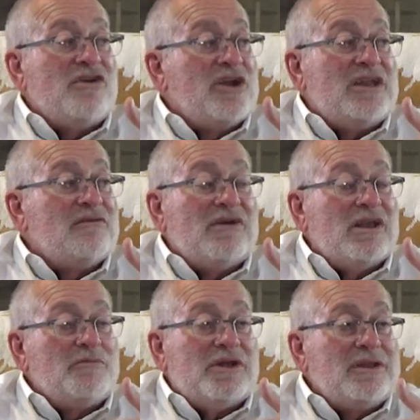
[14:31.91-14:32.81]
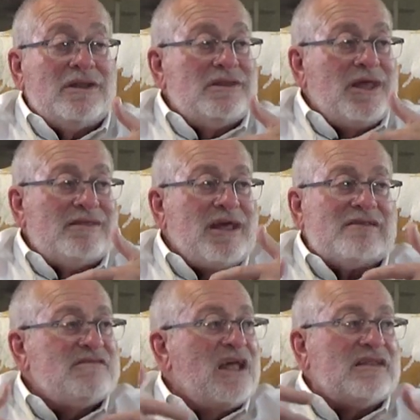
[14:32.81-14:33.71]
you're going to develop it, that,
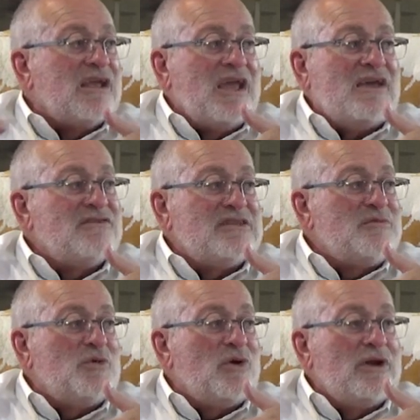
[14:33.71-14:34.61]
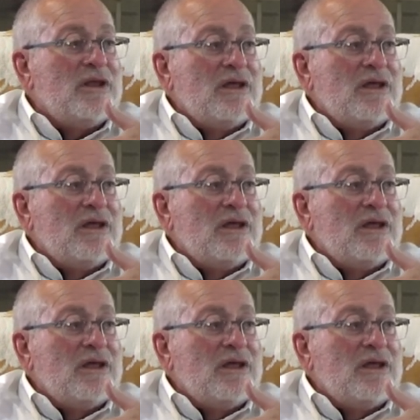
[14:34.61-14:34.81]
that's not the case in the port.